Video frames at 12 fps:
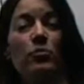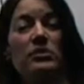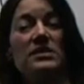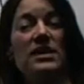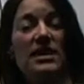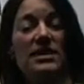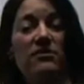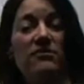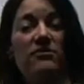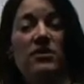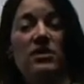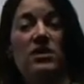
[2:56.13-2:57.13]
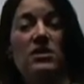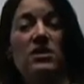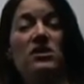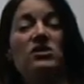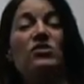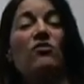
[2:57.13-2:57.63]
was negative.
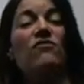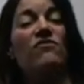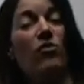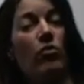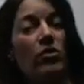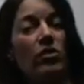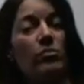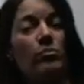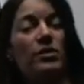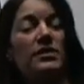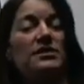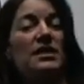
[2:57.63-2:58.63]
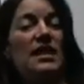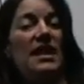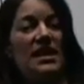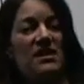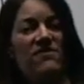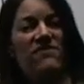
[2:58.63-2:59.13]
So 4 plus a
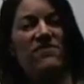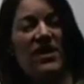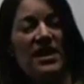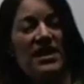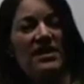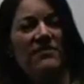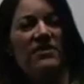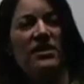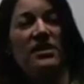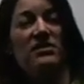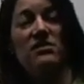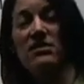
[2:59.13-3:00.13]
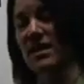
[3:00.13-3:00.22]
negative 5 is a